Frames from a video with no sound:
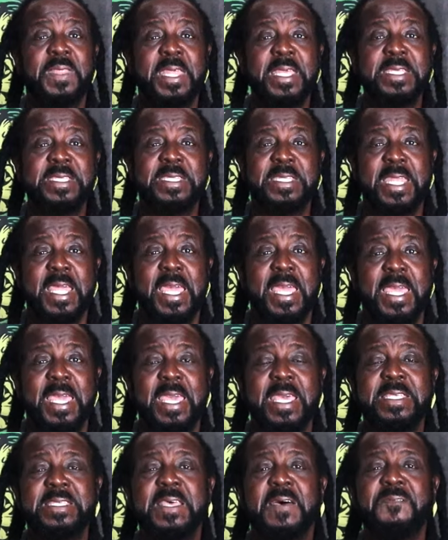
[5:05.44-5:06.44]
this day
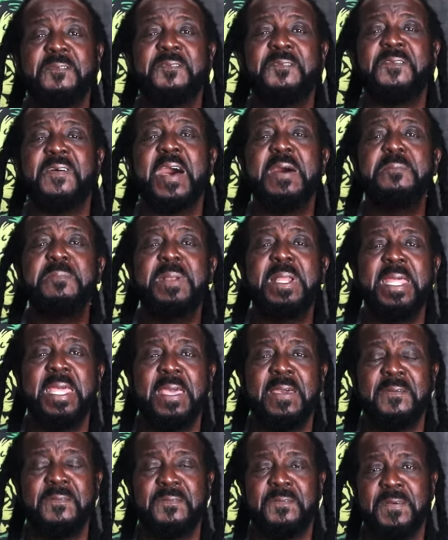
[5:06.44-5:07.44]
is a
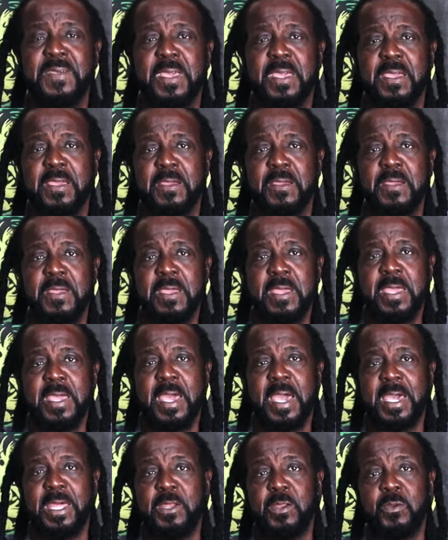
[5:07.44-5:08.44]
family affair.
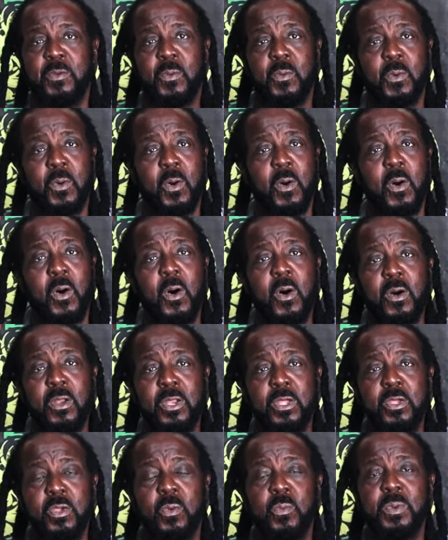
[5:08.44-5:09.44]
And I know all
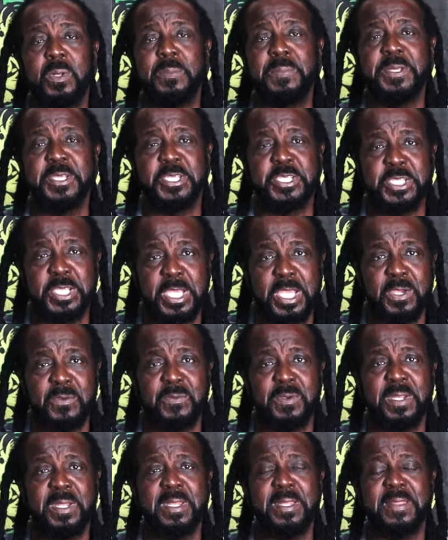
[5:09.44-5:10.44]
of you will be
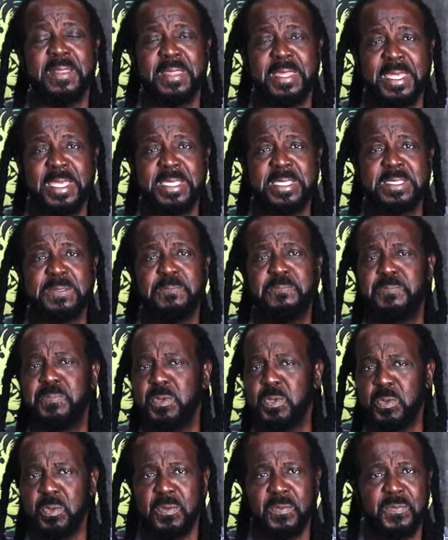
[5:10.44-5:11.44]
sharing this
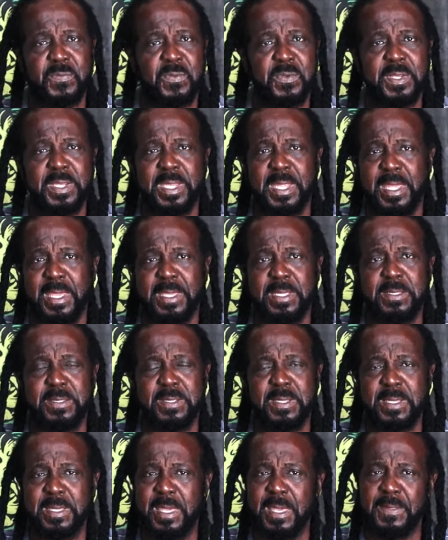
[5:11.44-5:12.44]
beautiful day
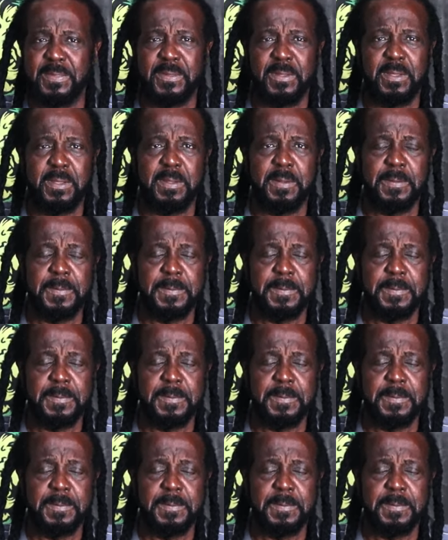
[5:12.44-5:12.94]
together.